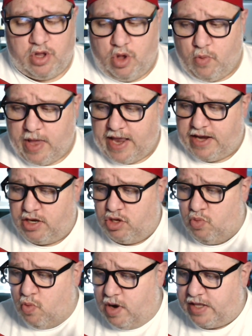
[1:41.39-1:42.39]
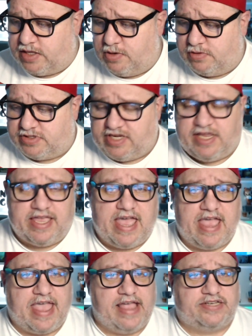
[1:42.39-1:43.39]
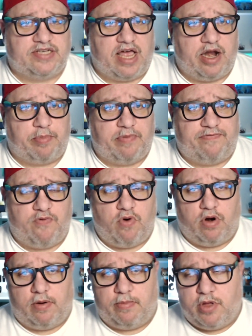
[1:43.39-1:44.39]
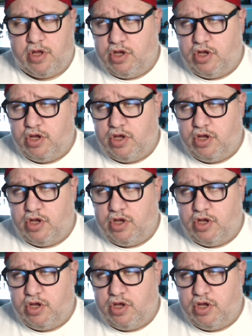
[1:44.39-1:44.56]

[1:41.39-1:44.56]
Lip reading: When you wanted to see KK Slider perform,